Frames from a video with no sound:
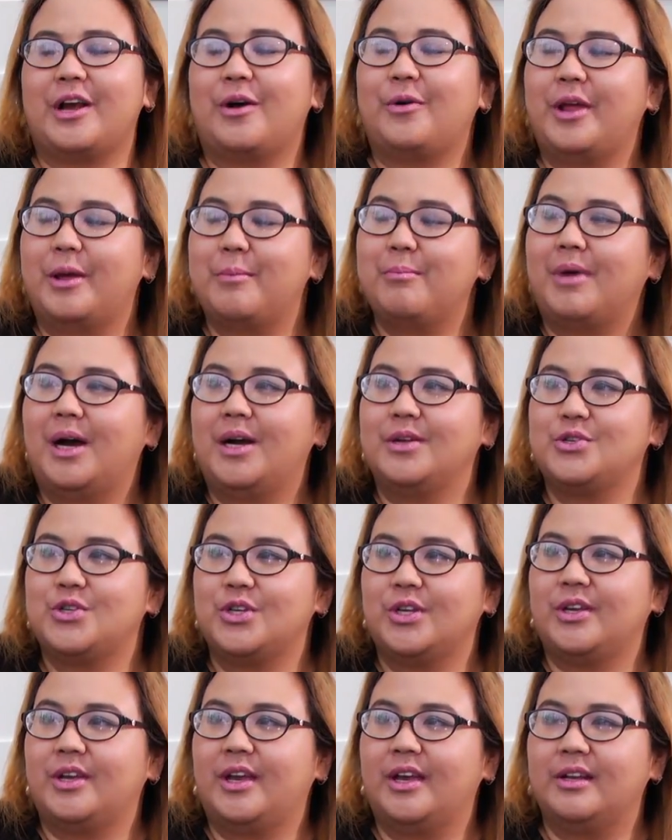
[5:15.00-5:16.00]
out and
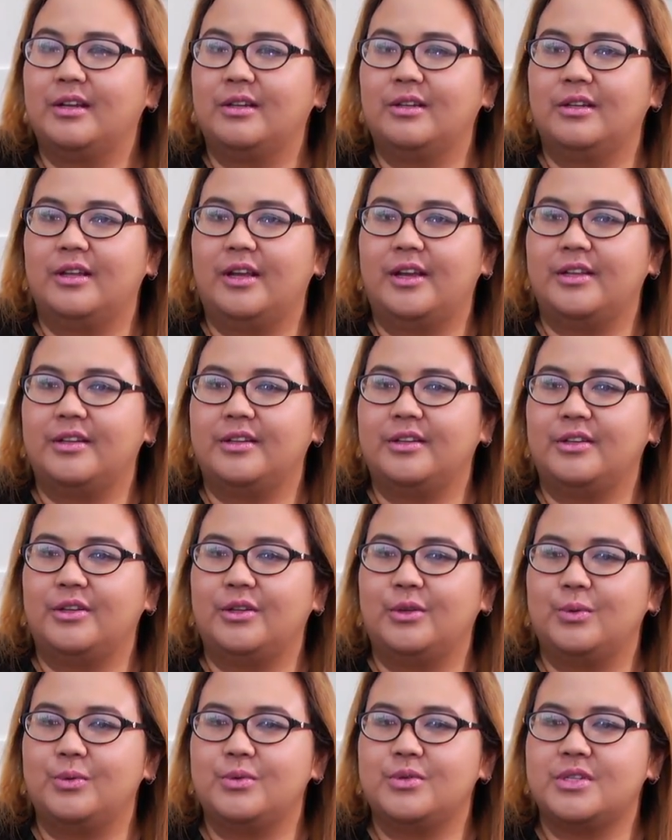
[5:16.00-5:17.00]
marching, and
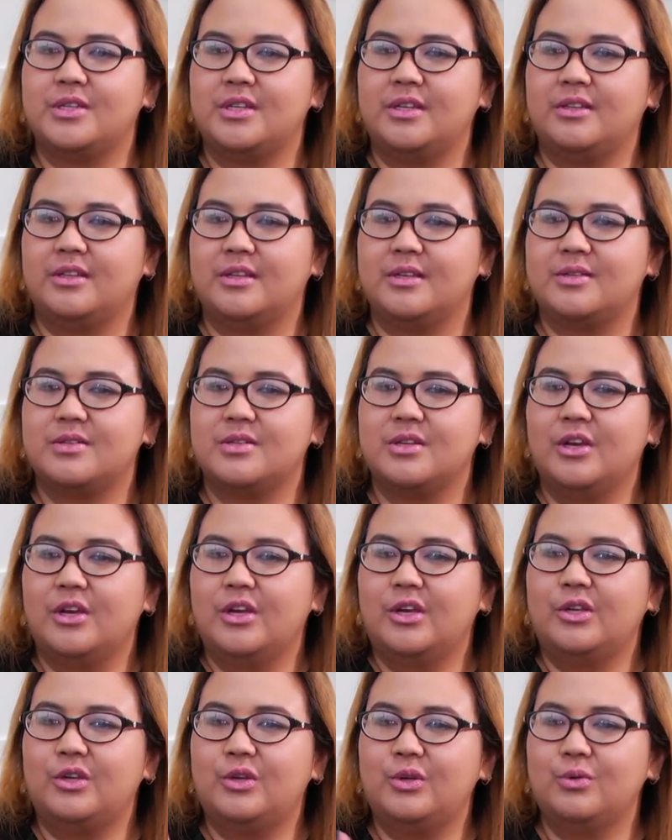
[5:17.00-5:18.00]
you see this
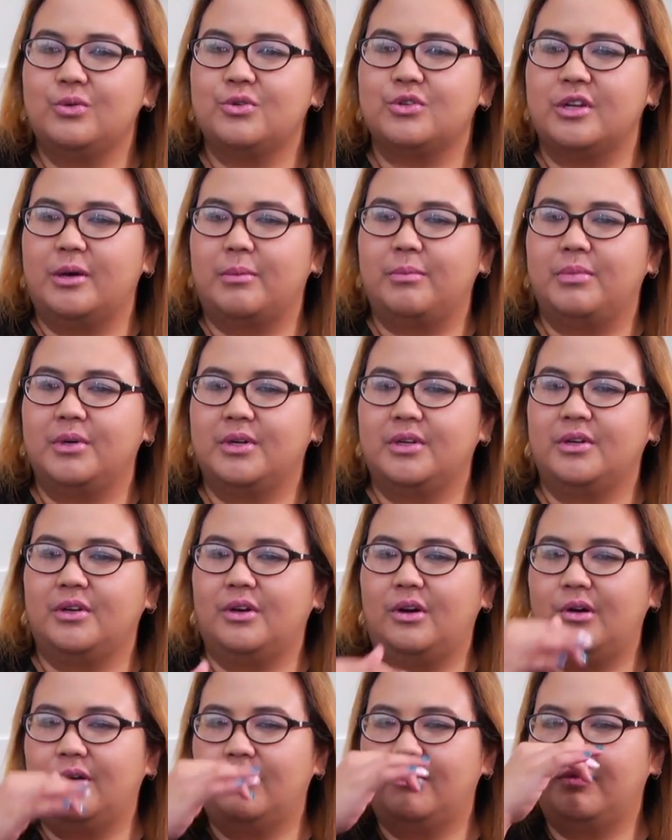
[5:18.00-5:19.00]
huge number
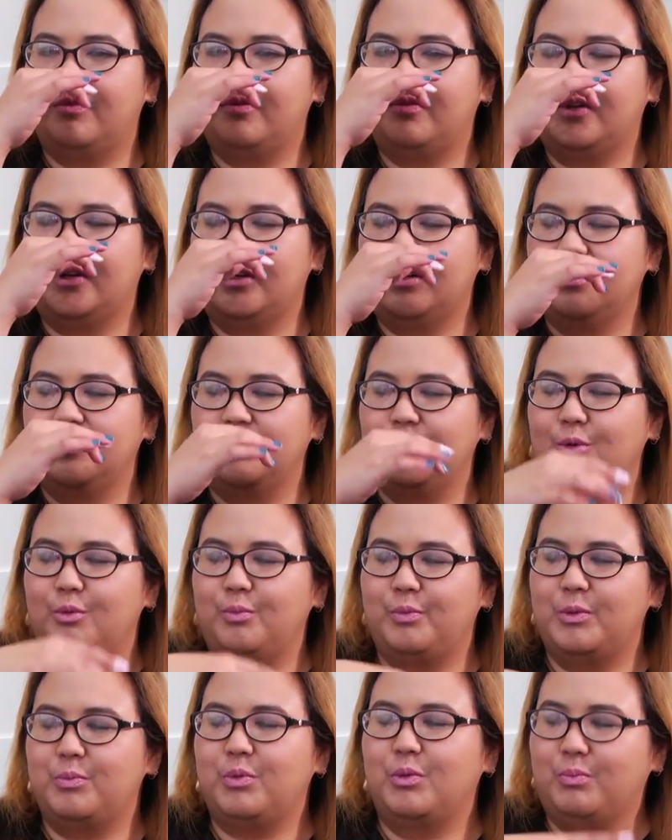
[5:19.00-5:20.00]
of
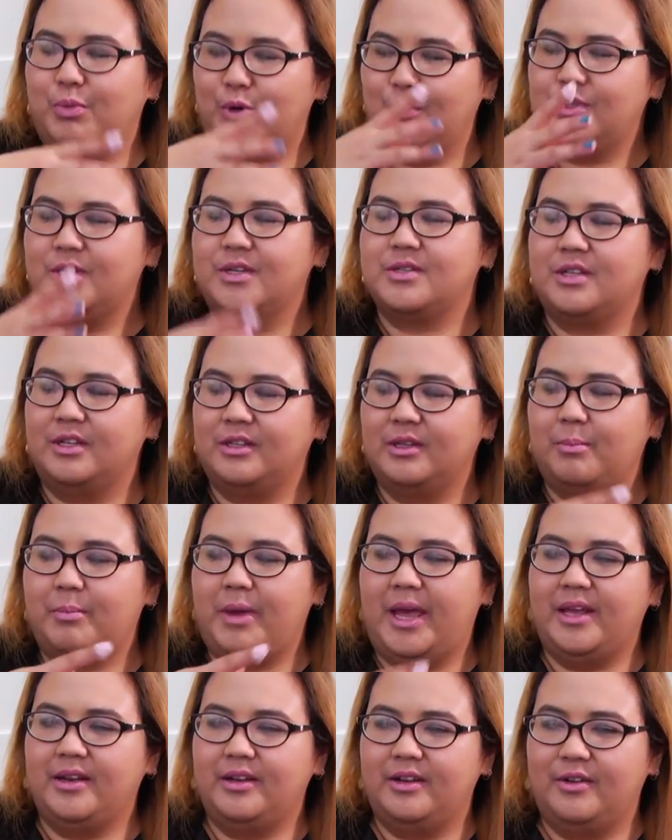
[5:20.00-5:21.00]
people protesting the
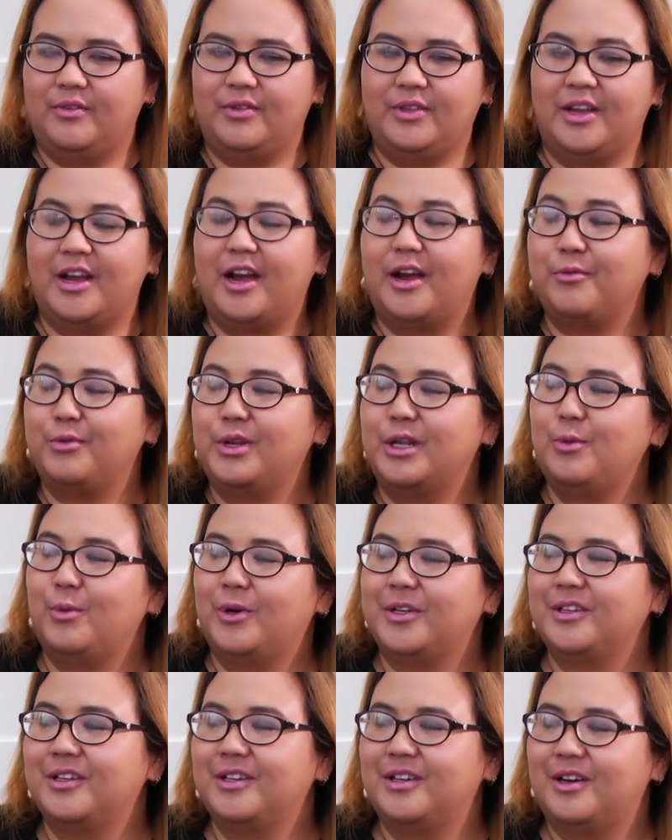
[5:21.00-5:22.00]
ban and everything. I really
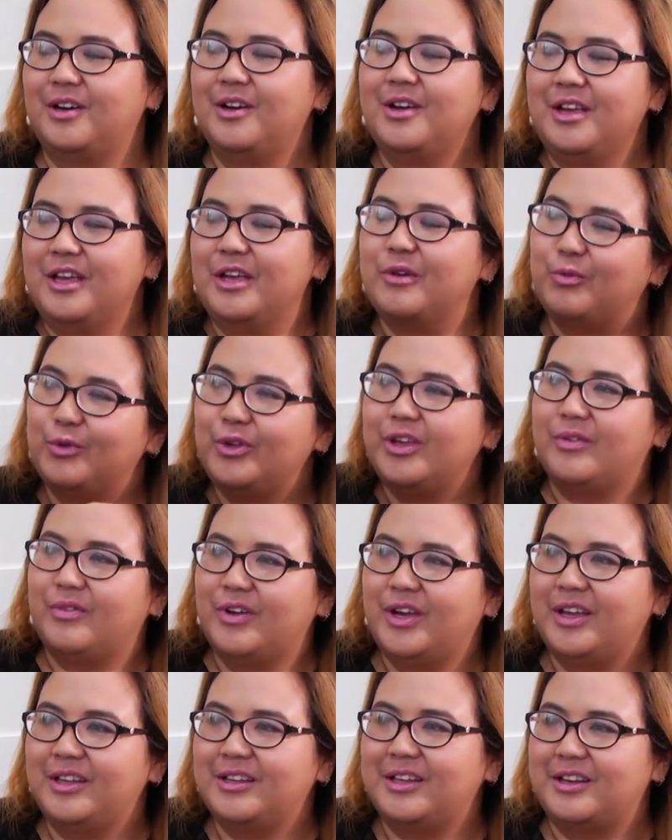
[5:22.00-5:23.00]
wonder if we ever
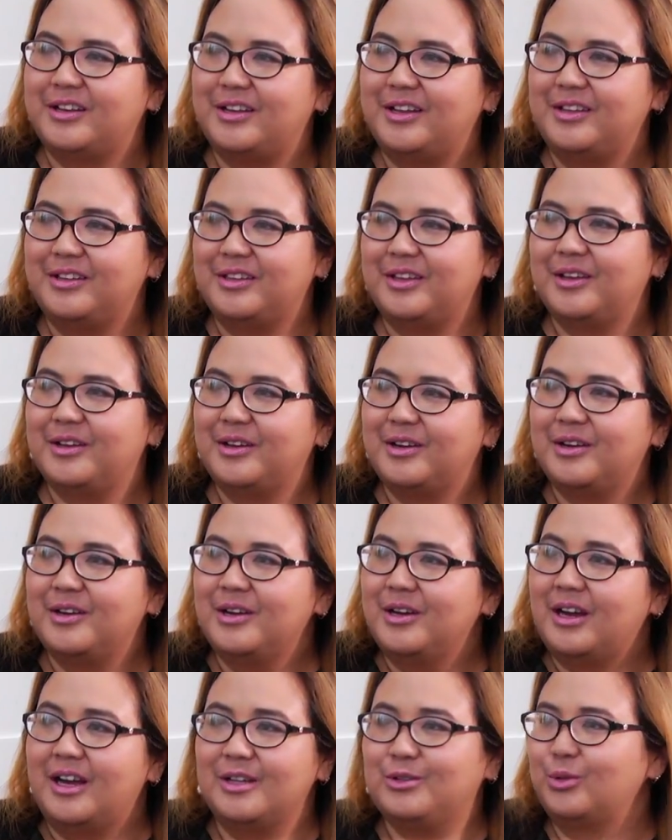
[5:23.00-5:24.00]
had that day there.
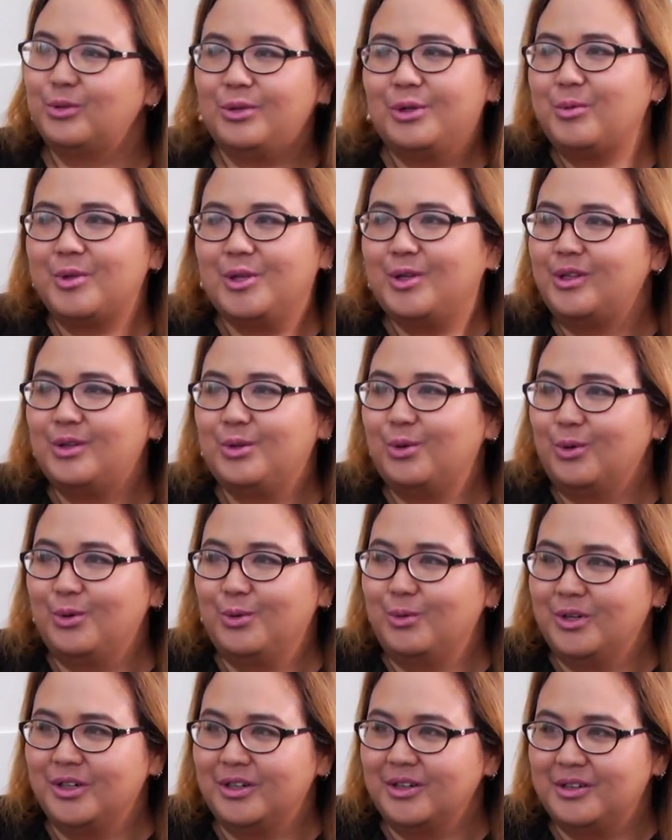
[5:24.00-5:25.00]
I don't think we need to go to
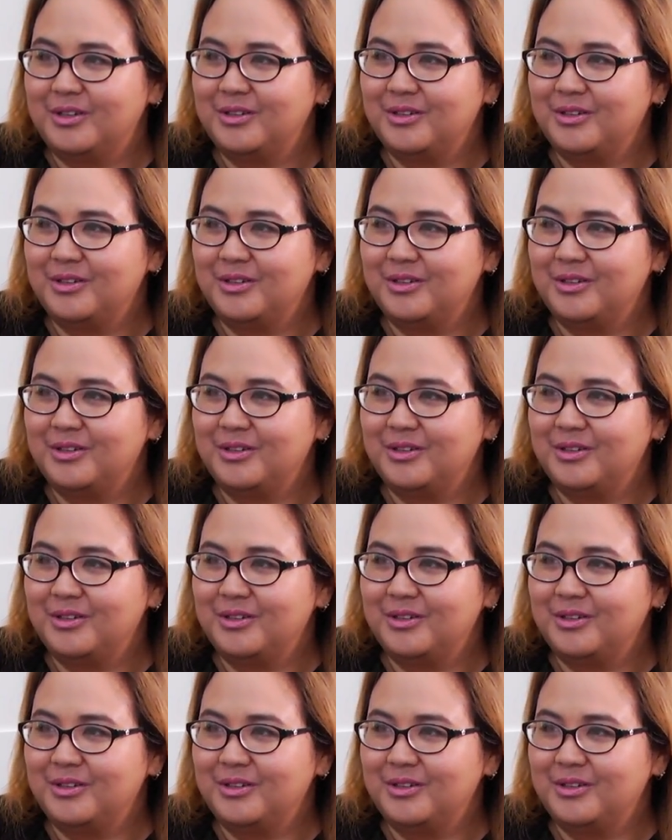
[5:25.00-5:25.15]
work at